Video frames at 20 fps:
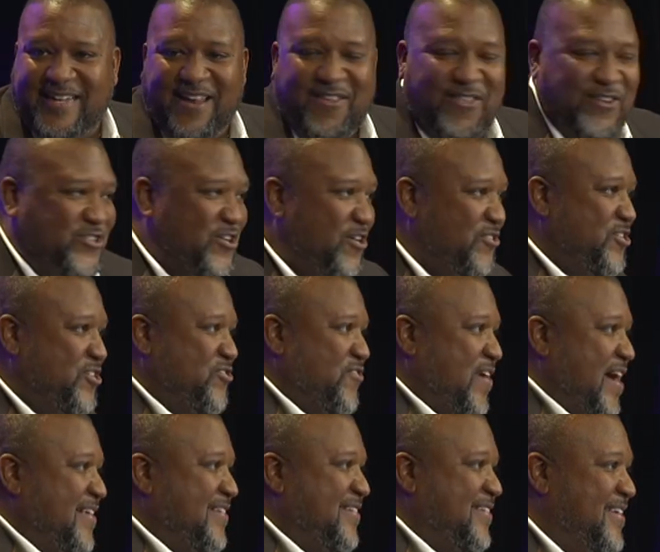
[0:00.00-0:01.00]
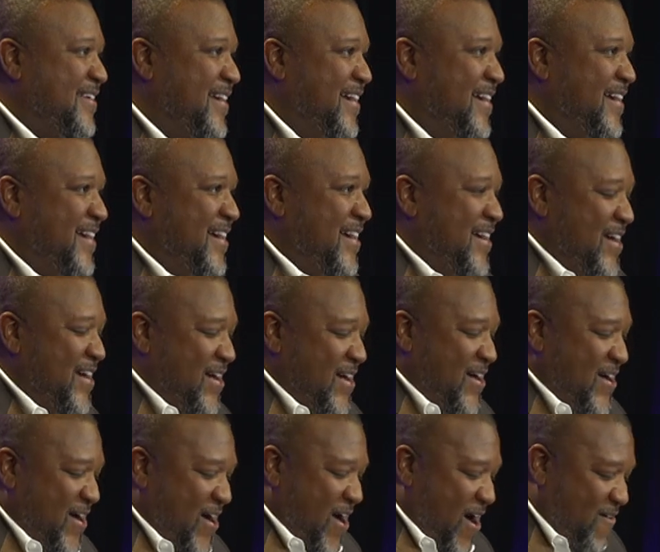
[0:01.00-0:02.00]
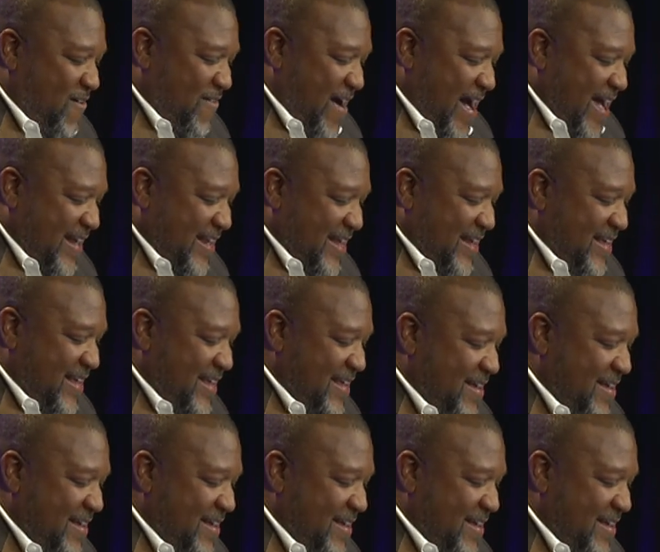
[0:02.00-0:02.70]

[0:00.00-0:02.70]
State of the Church address? All right.